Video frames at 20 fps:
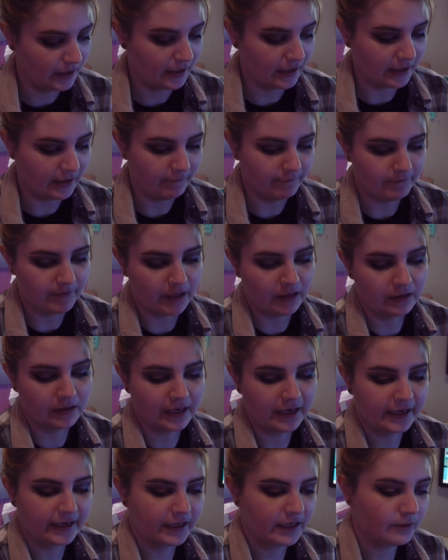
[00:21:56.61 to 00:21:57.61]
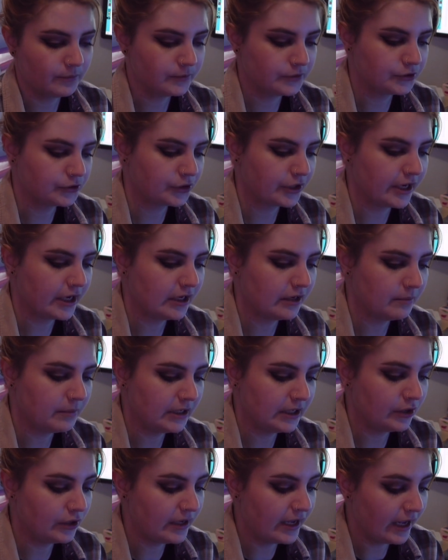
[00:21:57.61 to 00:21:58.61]
It felt like he was trying to be
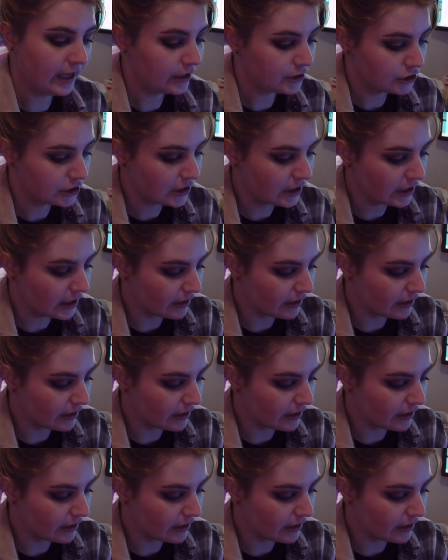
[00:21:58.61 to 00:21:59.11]
edgy.